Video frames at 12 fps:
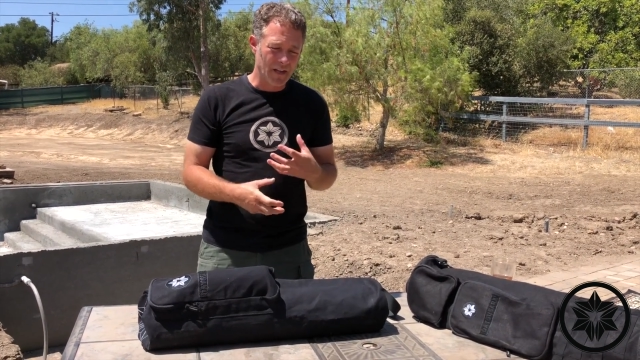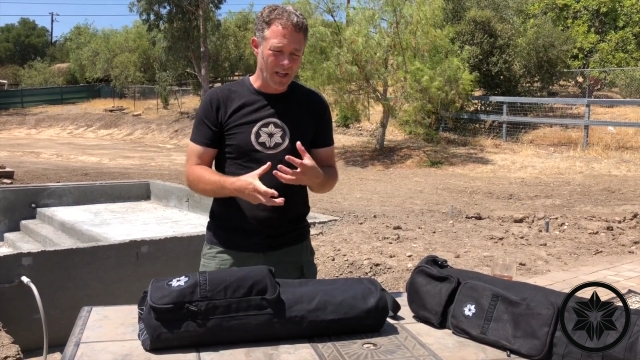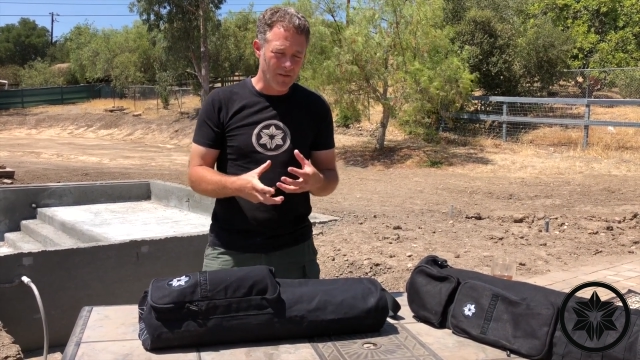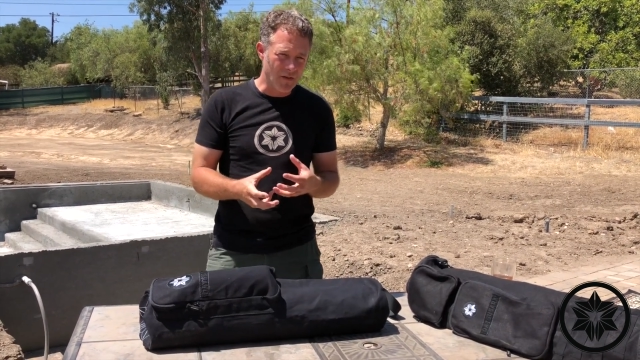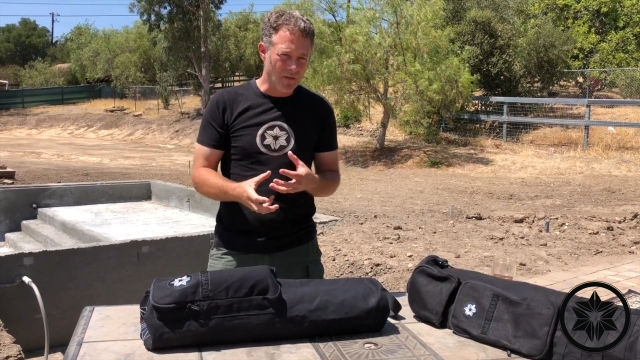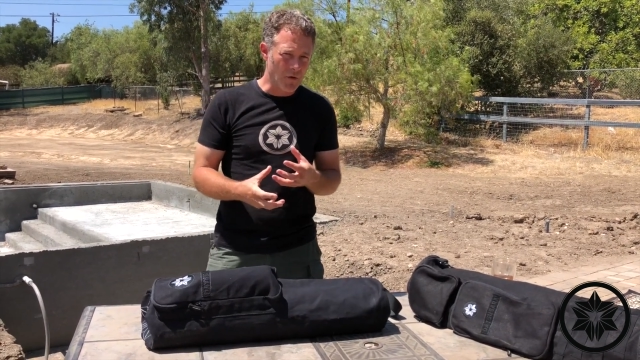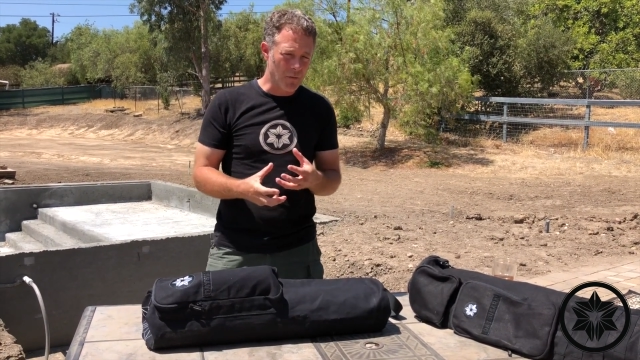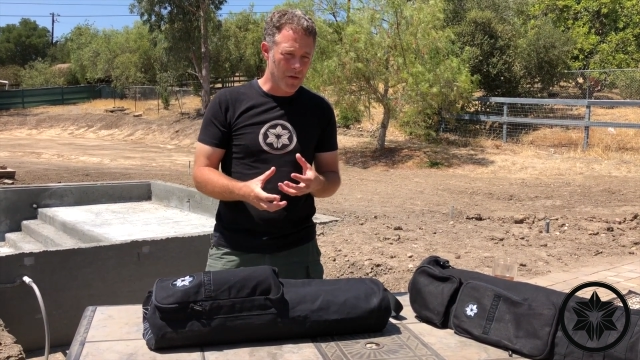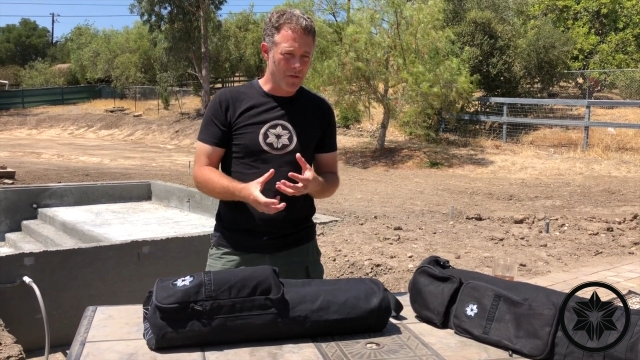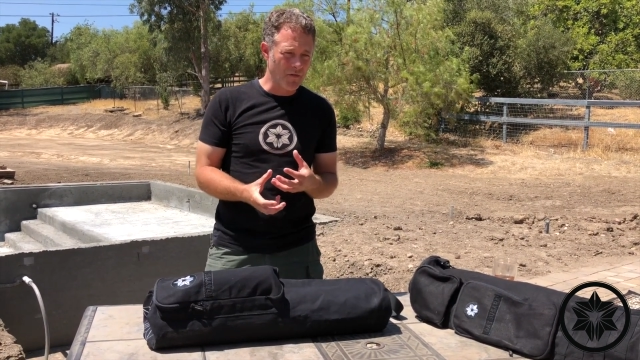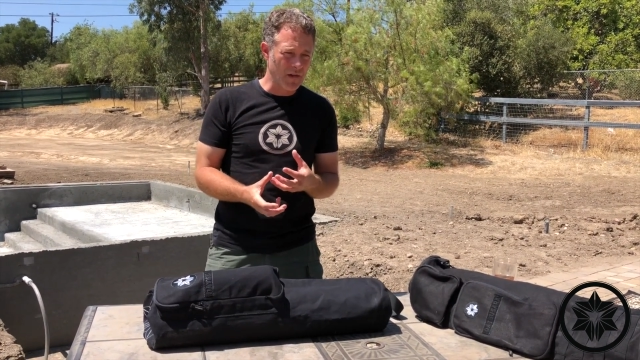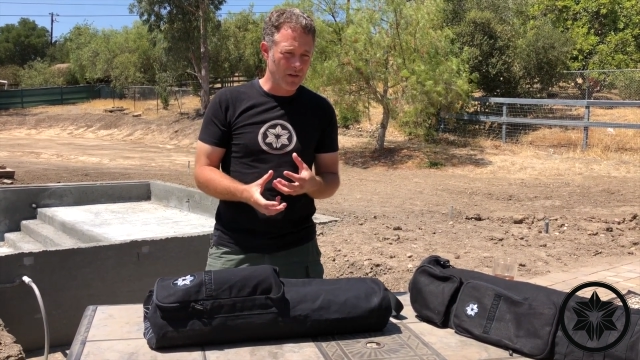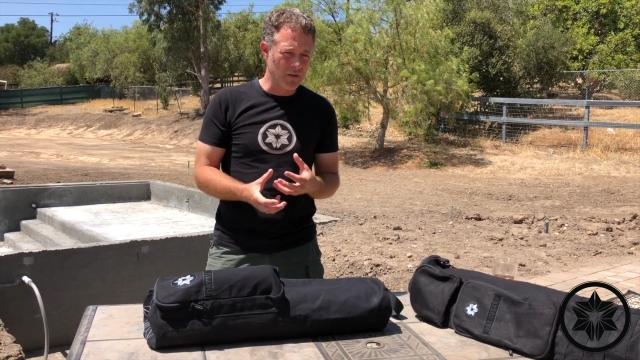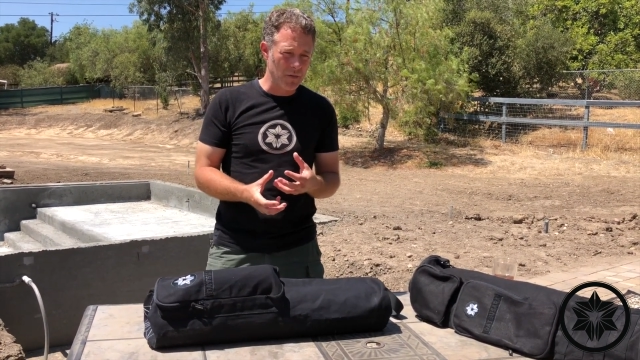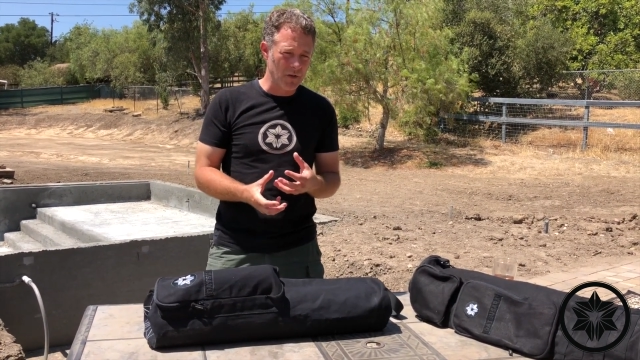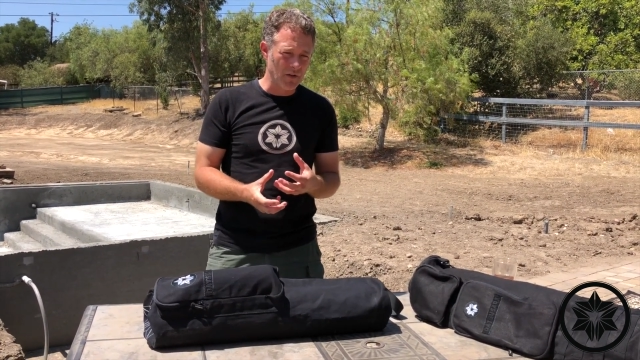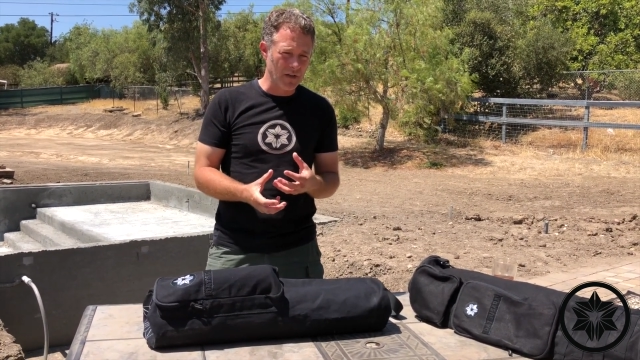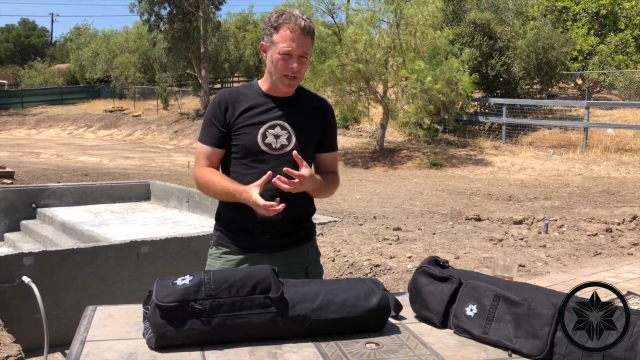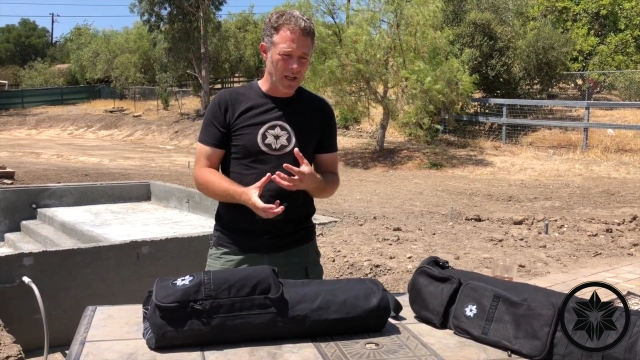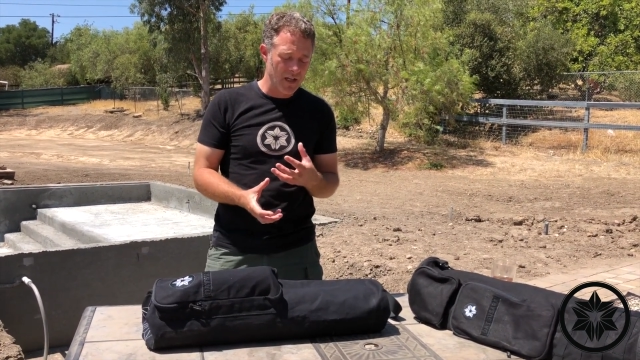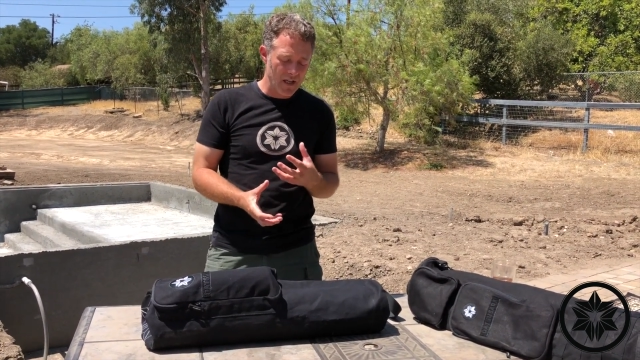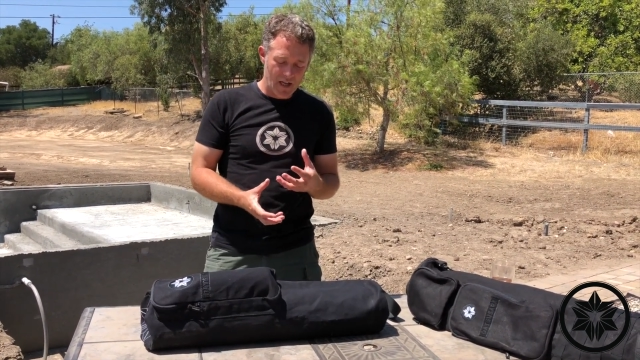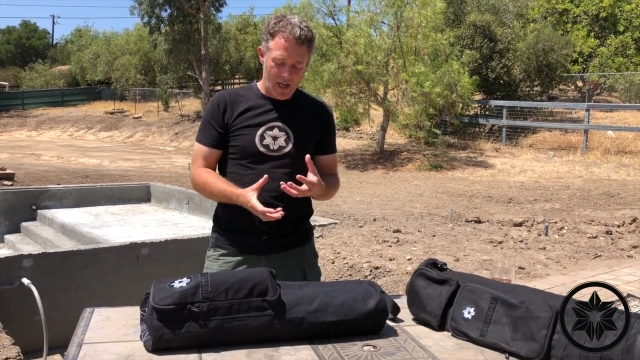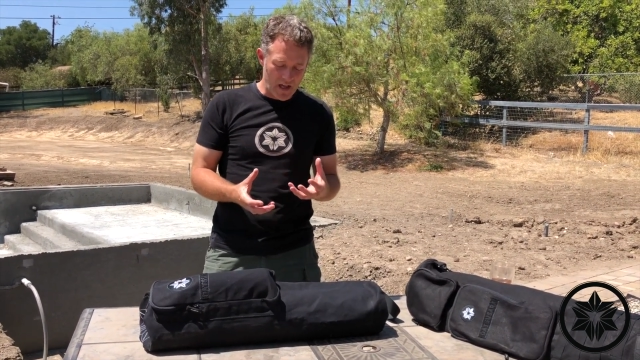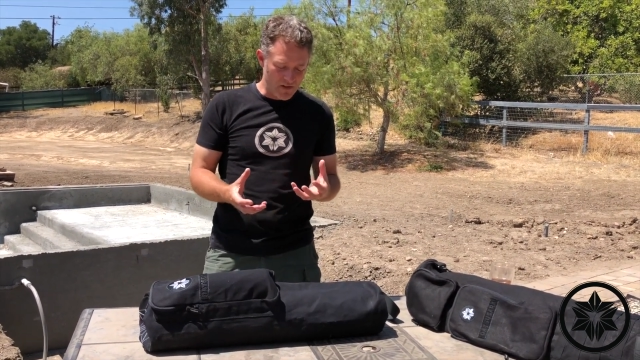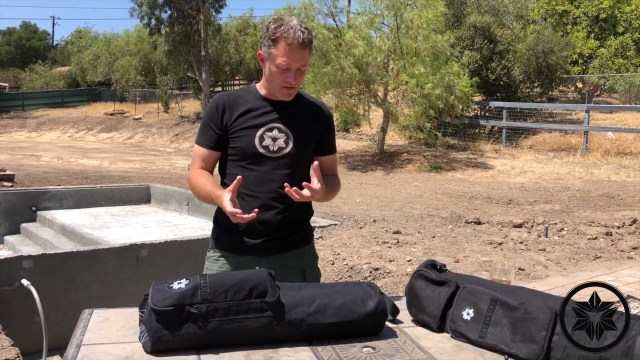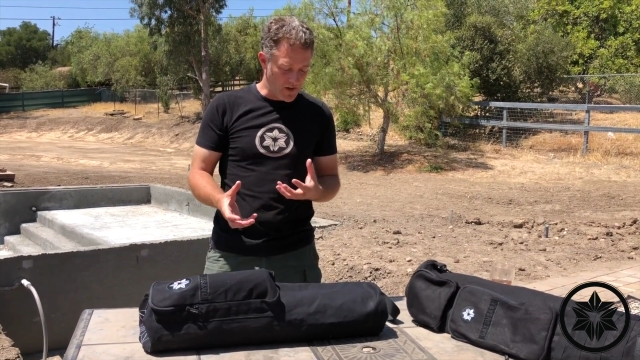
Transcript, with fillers: gave it a little bit of flexibility, and